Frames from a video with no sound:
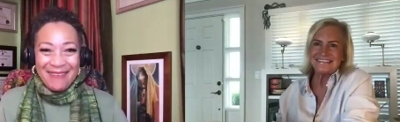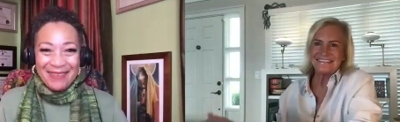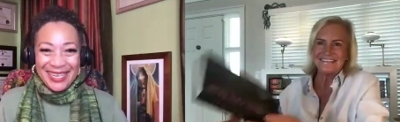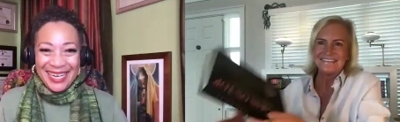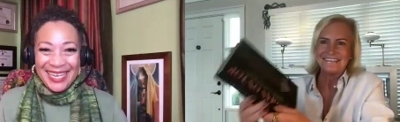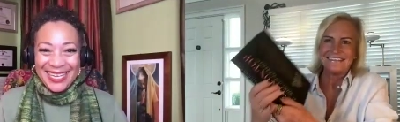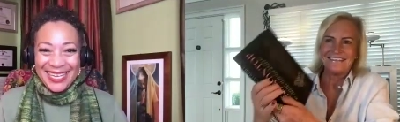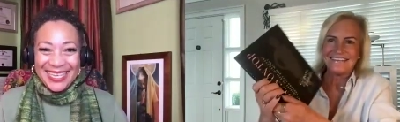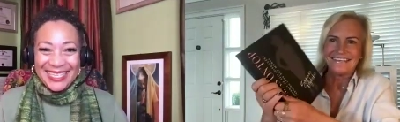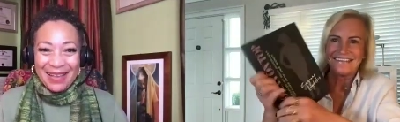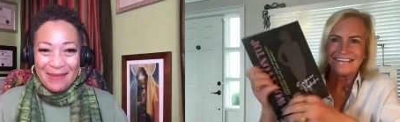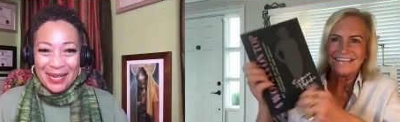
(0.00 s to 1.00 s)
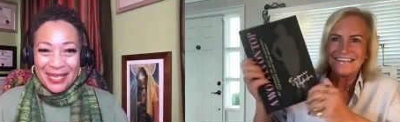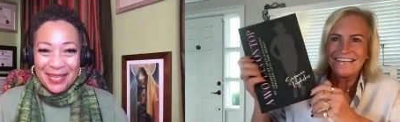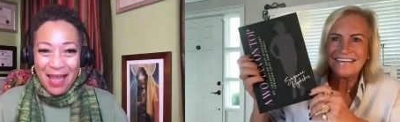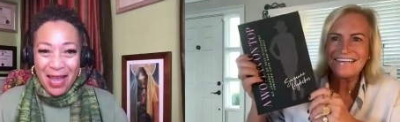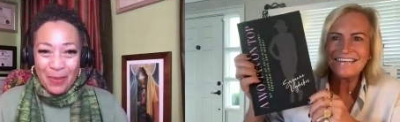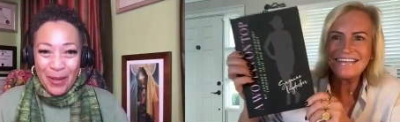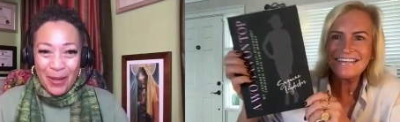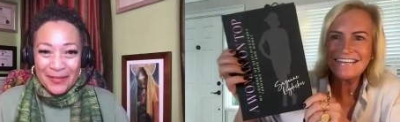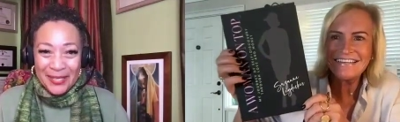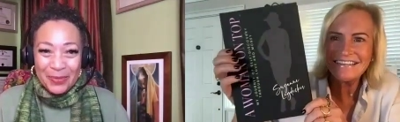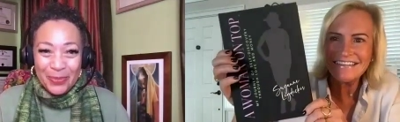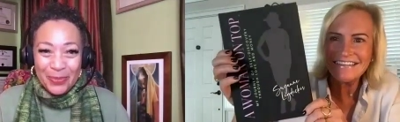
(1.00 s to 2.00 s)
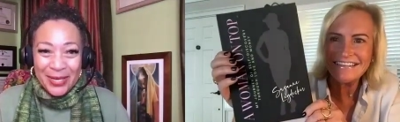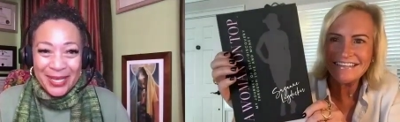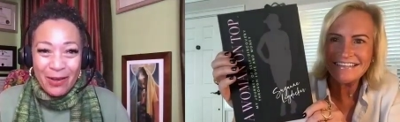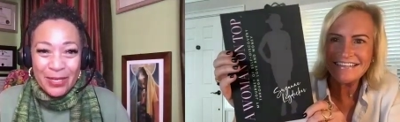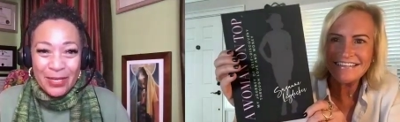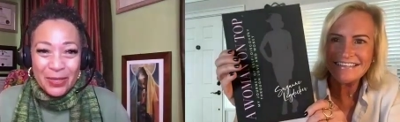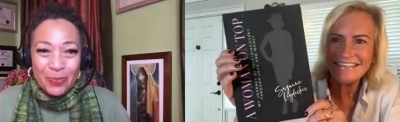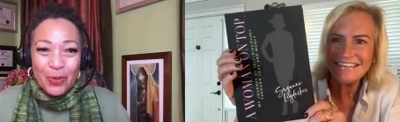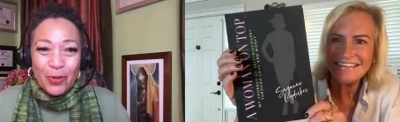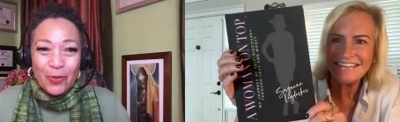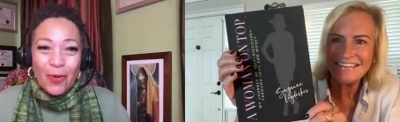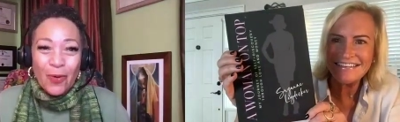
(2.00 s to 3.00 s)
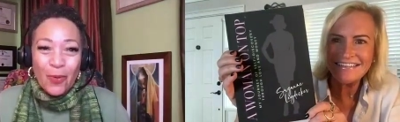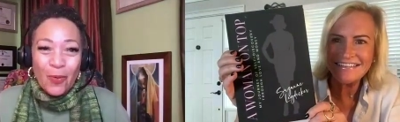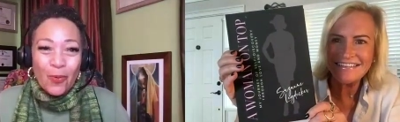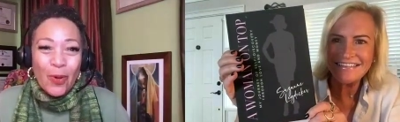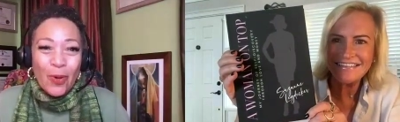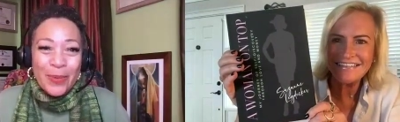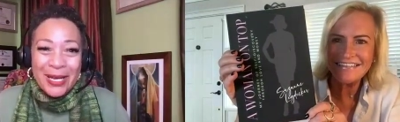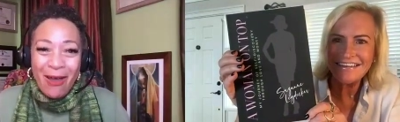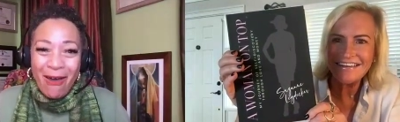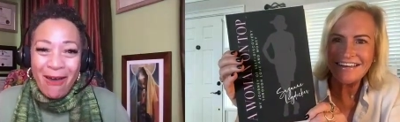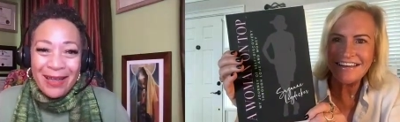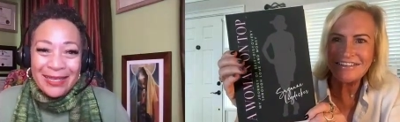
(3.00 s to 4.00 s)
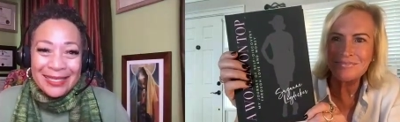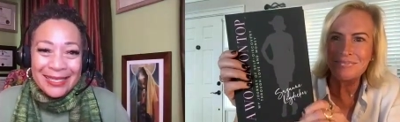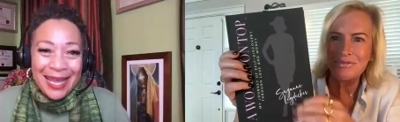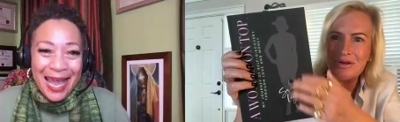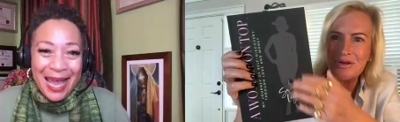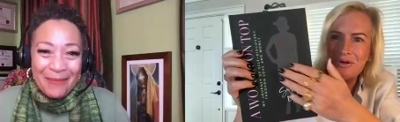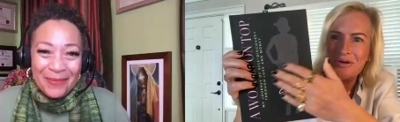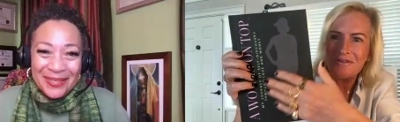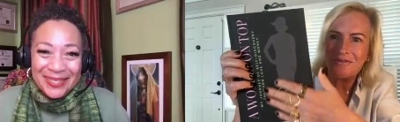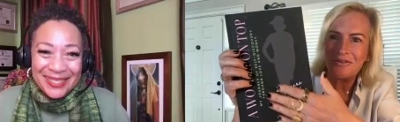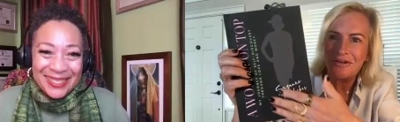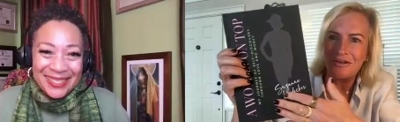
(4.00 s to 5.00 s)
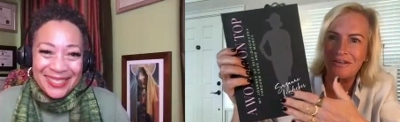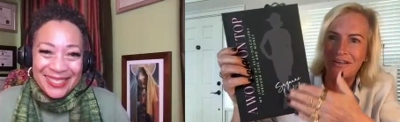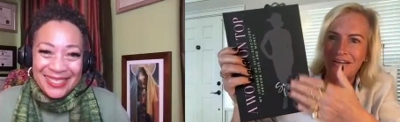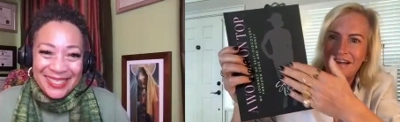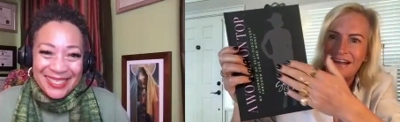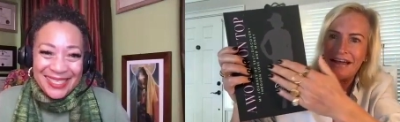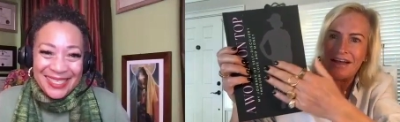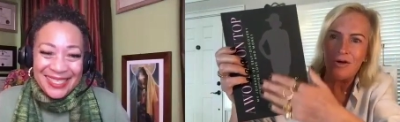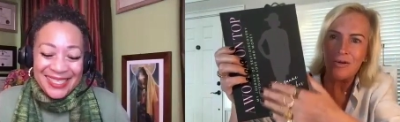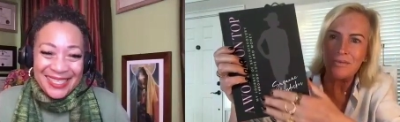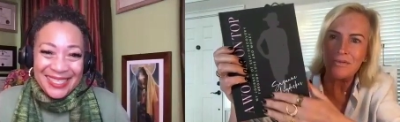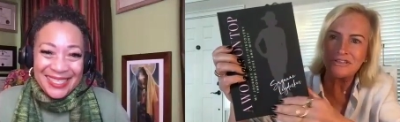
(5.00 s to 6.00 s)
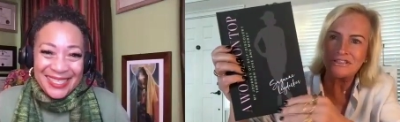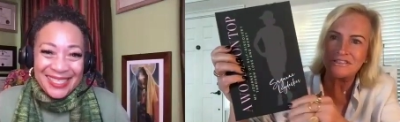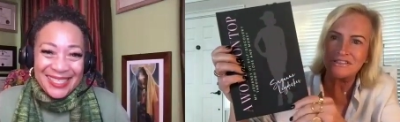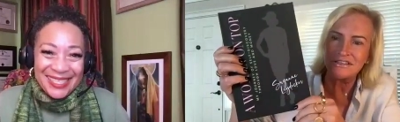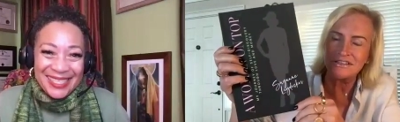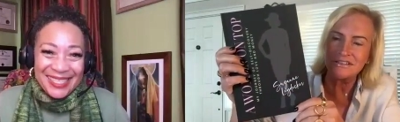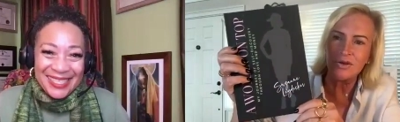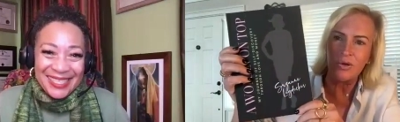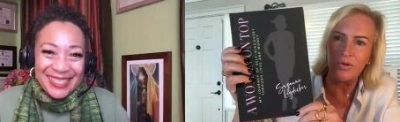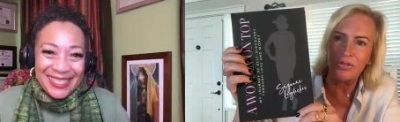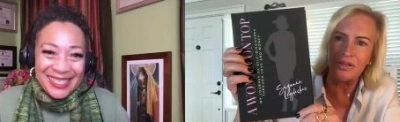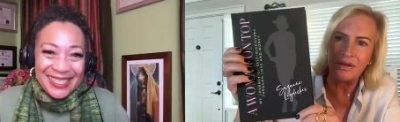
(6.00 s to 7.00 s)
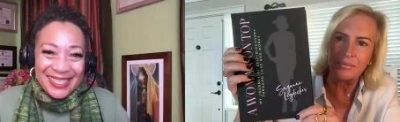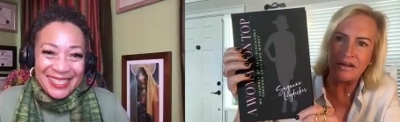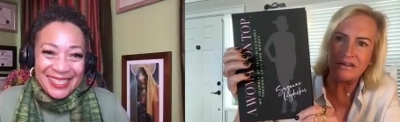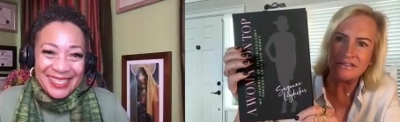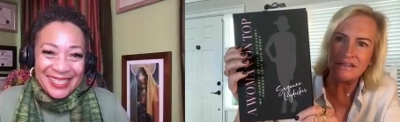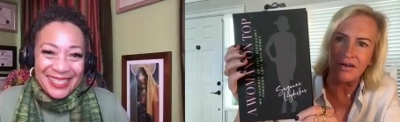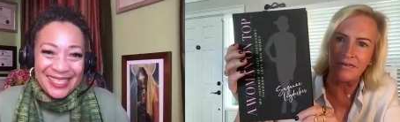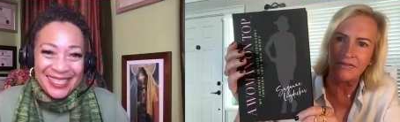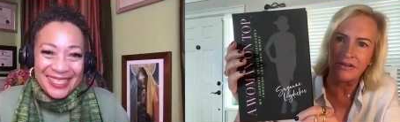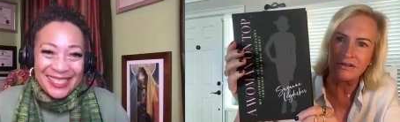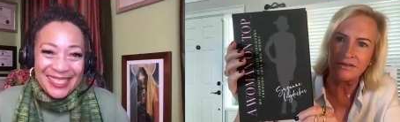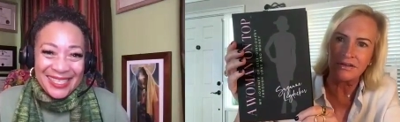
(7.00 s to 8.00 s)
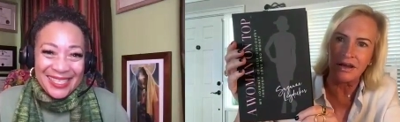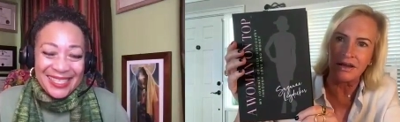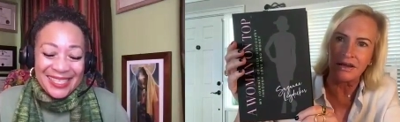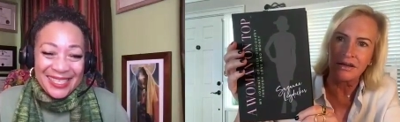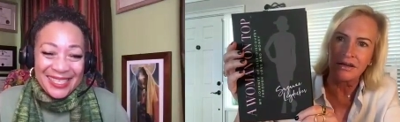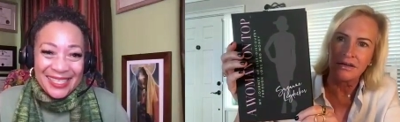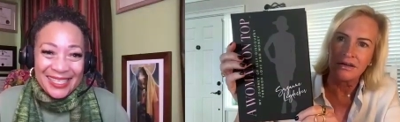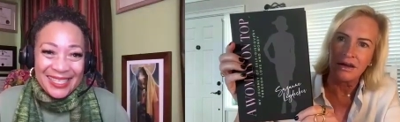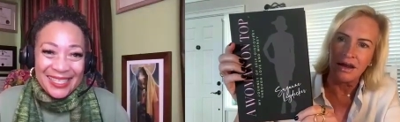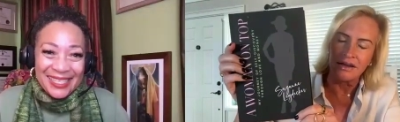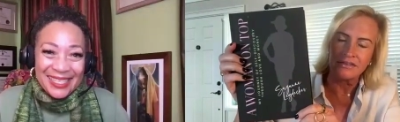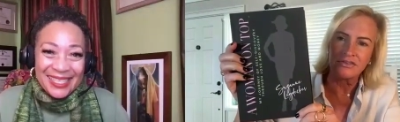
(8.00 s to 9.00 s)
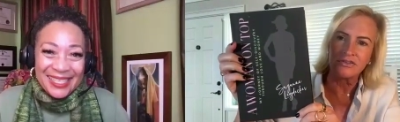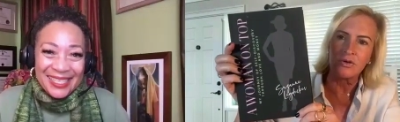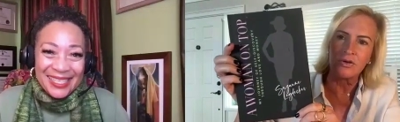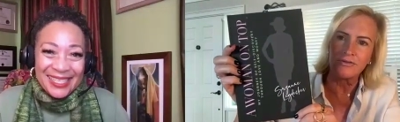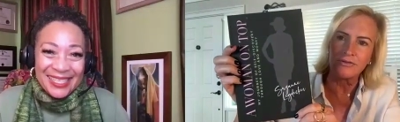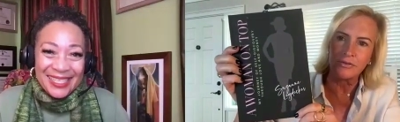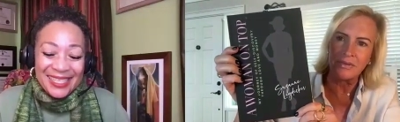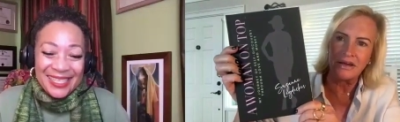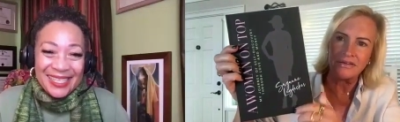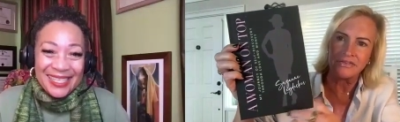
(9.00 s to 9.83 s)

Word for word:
Speaker 1: I want to because I want to talk about this book. Oh, it's beautiful, woman on. That's top.
Speaker 2: beautiful, and I almost did this whole thing myself because I I stole from my